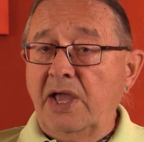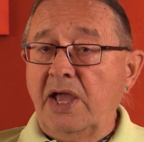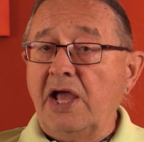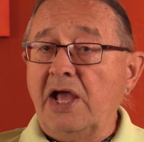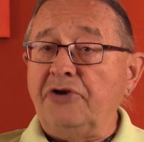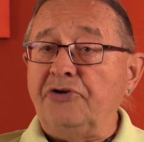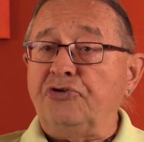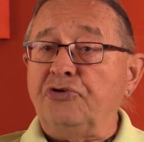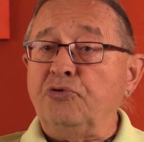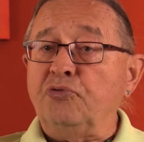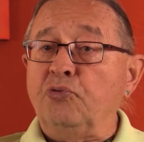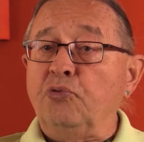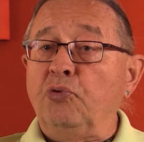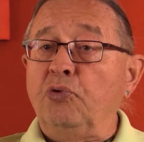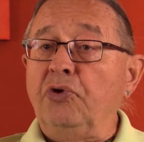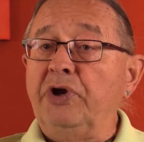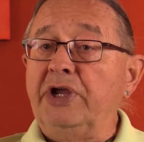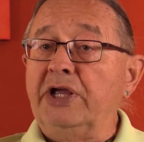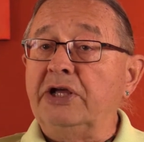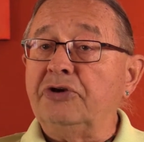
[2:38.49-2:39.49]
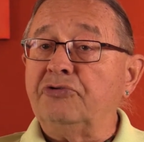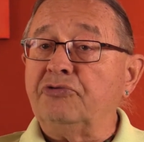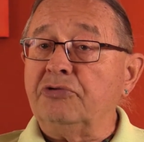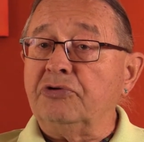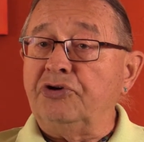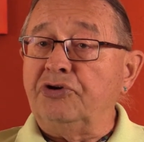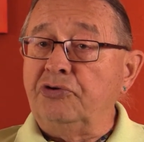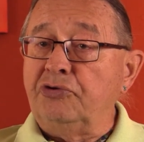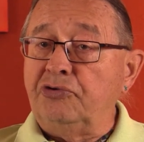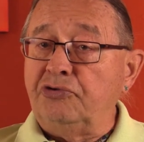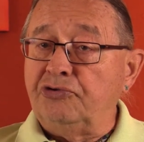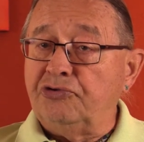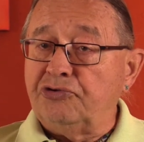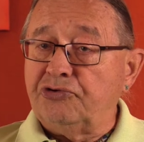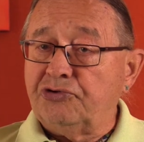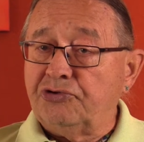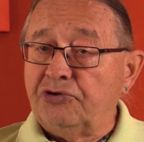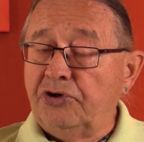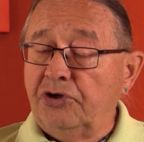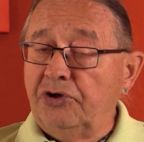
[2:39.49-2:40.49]
and to
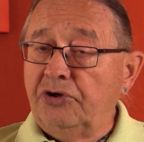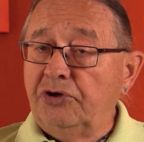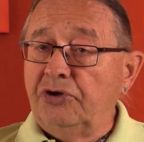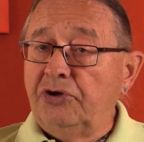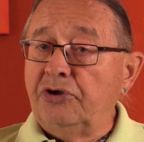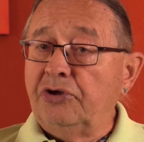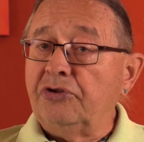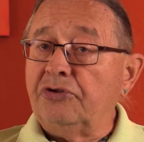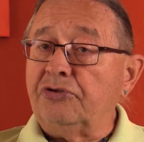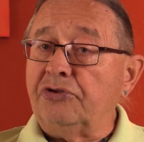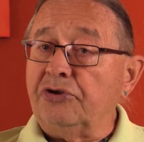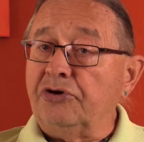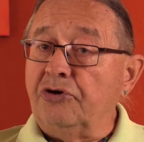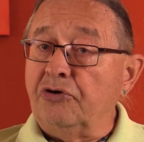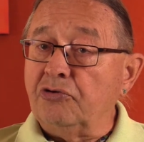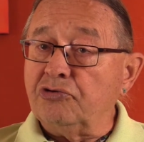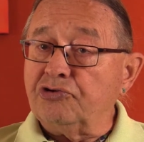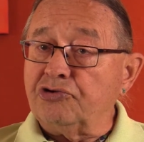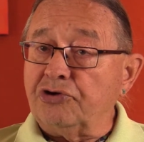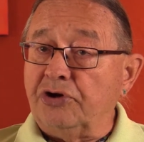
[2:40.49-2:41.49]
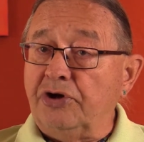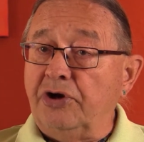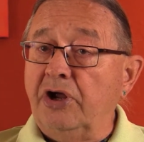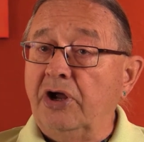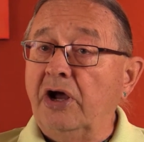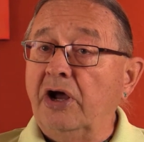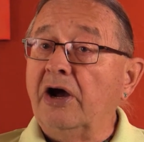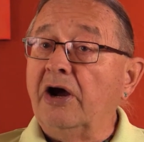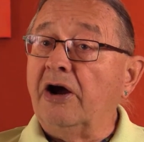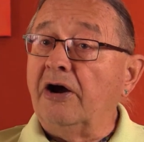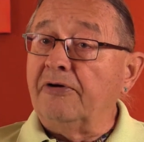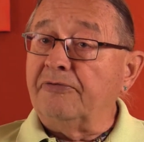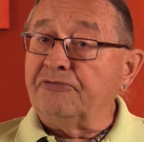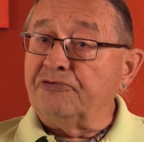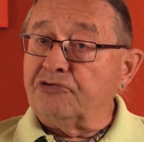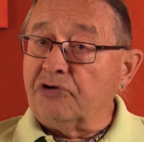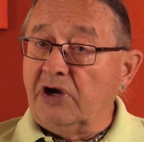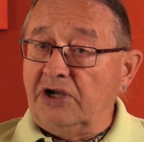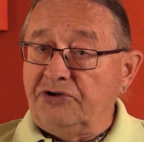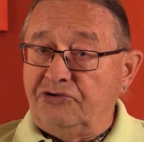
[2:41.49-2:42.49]
reintroduce the notion of
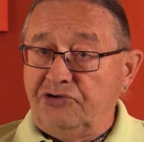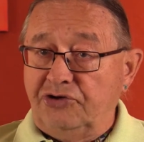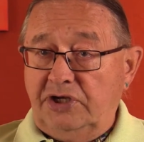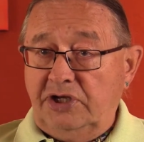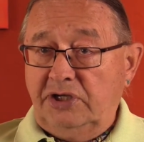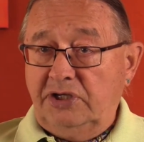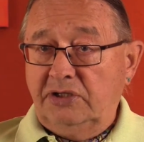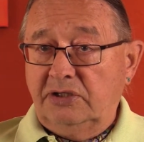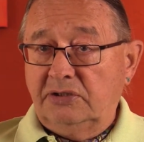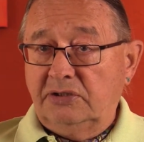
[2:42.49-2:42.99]
tragedy.